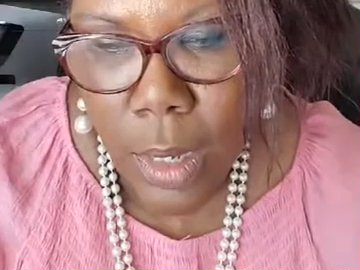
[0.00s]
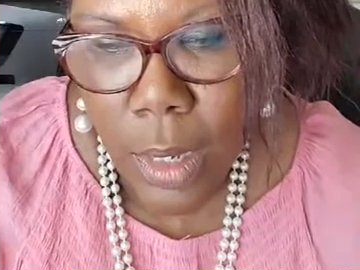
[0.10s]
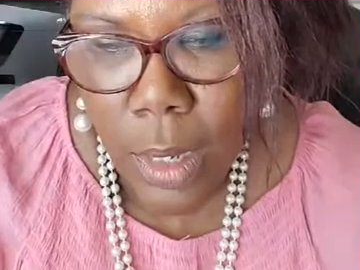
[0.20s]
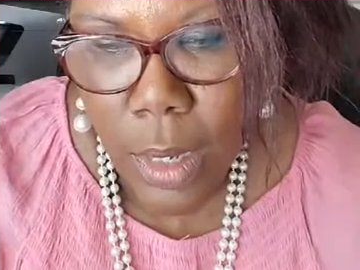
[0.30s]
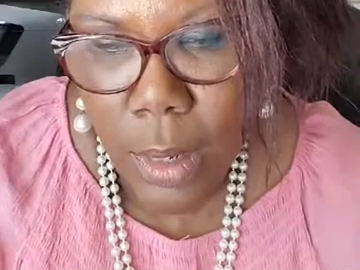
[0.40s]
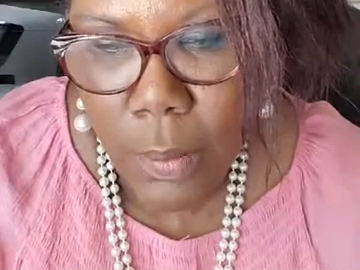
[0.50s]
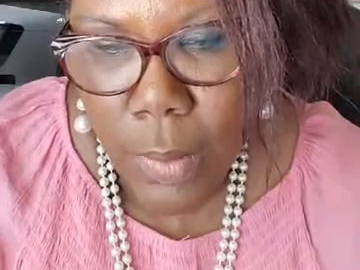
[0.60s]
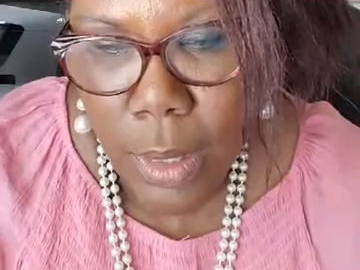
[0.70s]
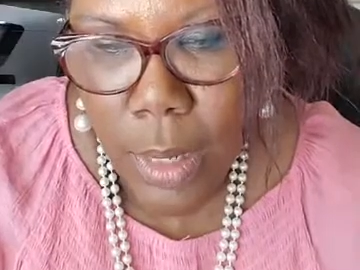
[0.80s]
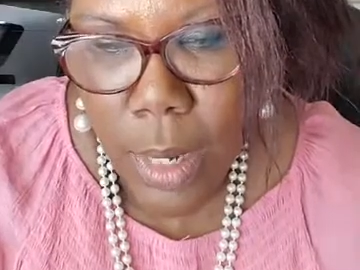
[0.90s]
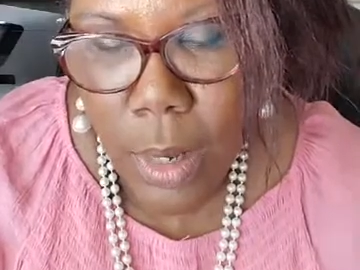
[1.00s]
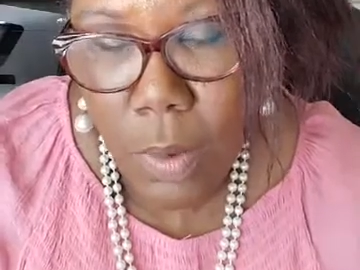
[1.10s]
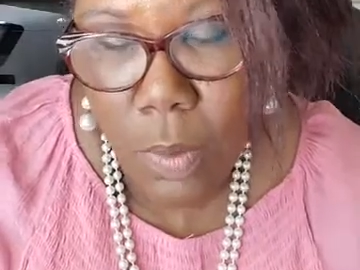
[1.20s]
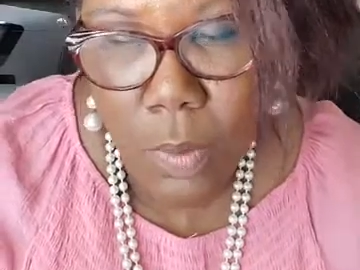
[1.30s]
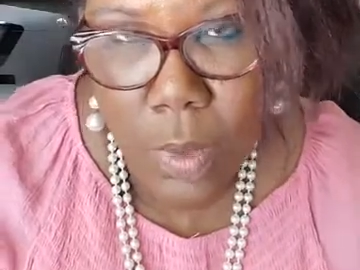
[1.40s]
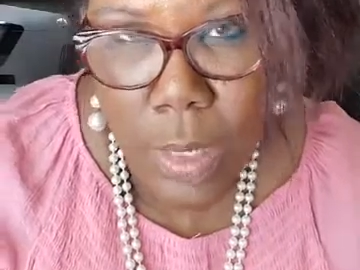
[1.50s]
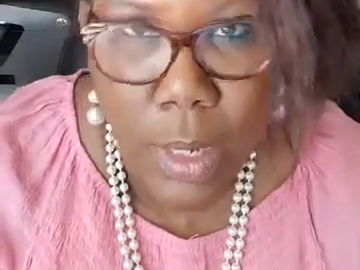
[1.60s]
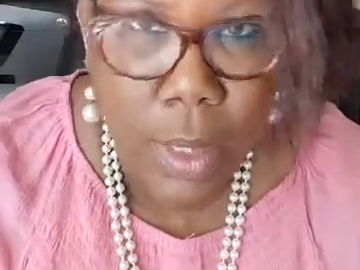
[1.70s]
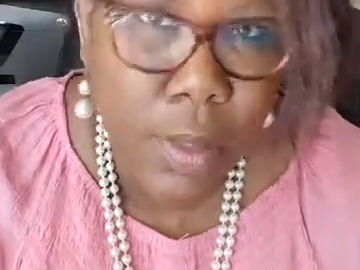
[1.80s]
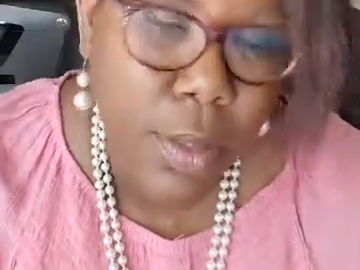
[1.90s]
Now, the
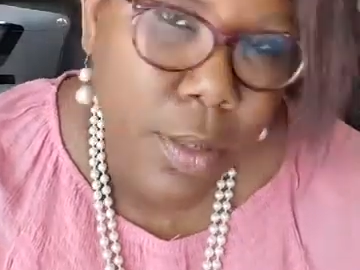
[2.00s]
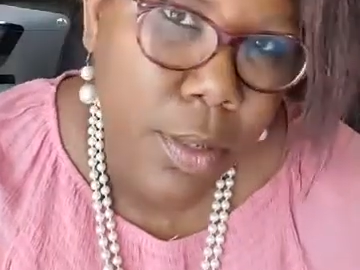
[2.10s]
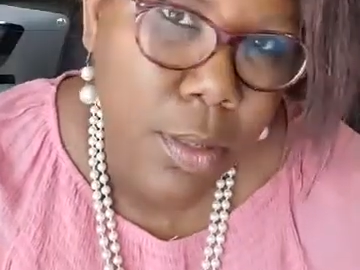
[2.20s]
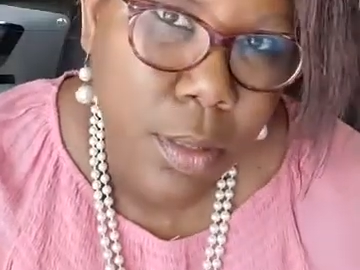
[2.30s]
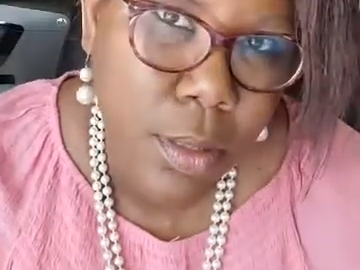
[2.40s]
other